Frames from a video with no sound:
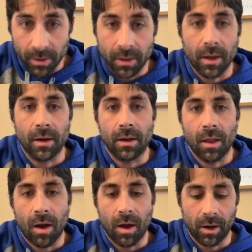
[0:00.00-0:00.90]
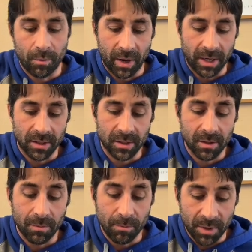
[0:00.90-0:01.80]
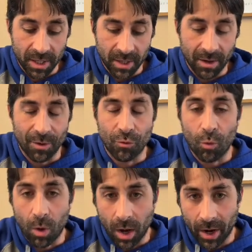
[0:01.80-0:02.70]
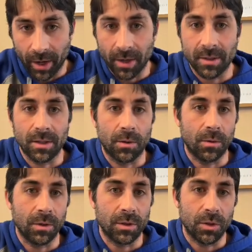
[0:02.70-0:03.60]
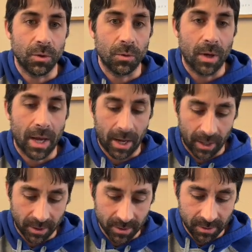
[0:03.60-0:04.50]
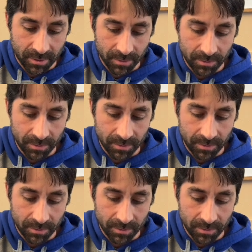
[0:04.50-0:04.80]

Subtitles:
then log base b of y is equal to x.